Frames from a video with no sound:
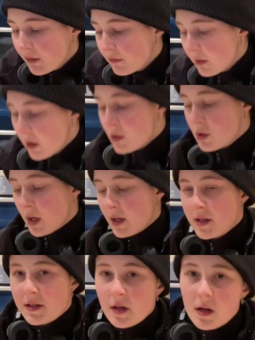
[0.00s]
For lunch, I
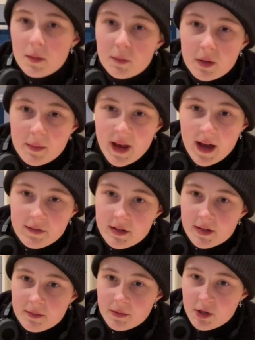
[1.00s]
decided I'm going to be having
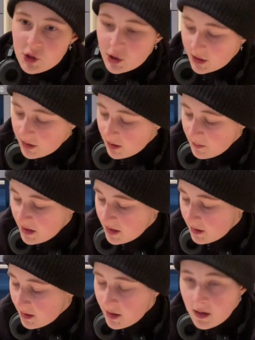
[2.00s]
some of the chicken I made
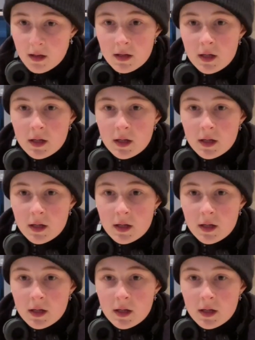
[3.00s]
earlier.